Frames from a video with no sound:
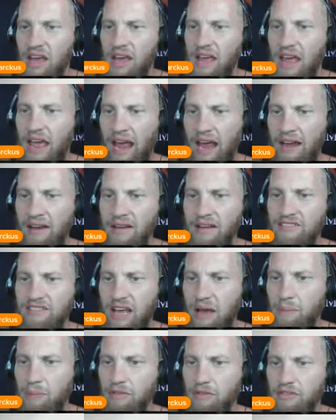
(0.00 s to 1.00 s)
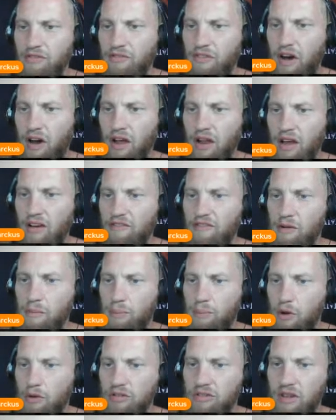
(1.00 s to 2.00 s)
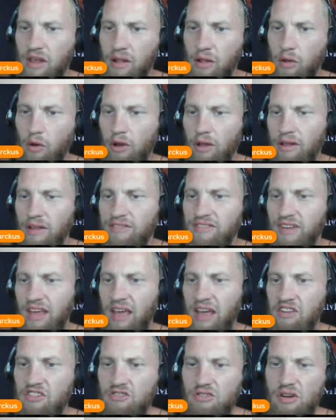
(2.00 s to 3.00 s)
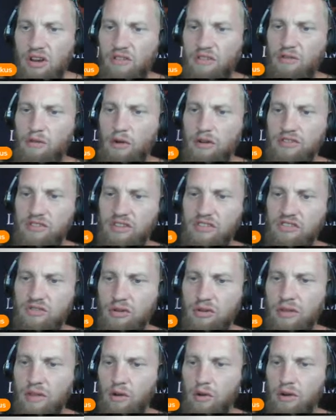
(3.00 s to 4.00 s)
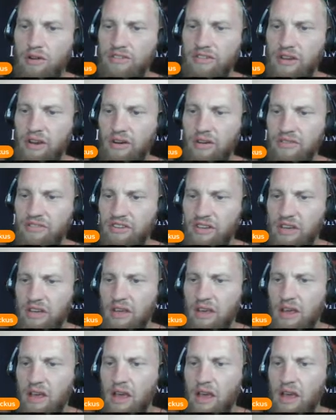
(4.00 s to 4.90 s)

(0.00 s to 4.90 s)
and examples fought for both loyalist and traitor forces during the Horus Heresy.